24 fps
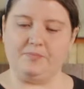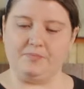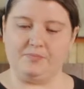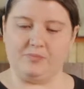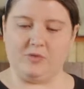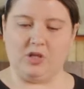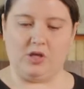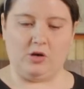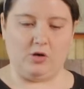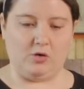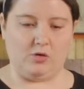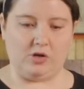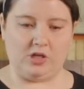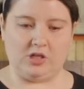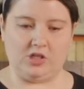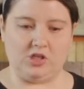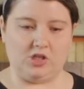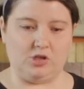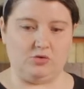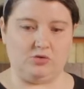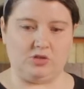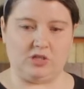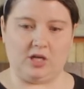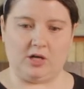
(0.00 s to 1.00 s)
you don't need to
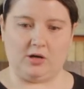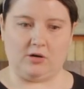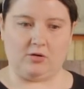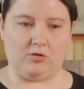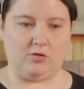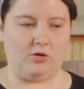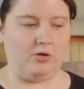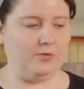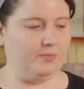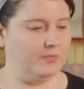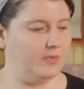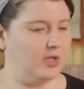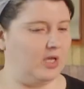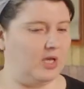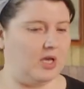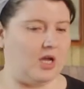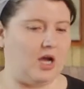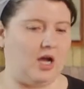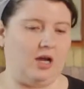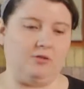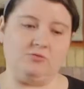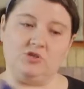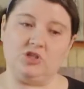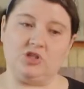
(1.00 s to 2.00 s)
use that at all.
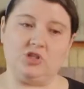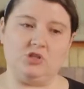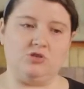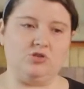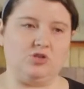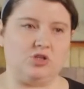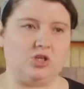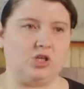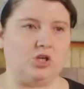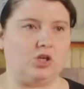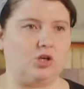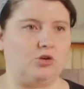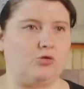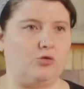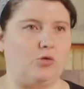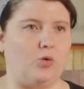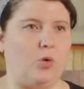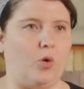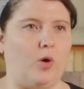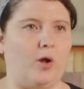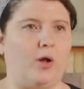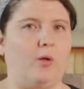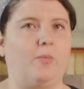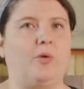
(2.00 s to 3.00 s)
I'm just using canola
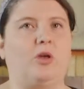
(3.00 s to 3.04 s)
oil,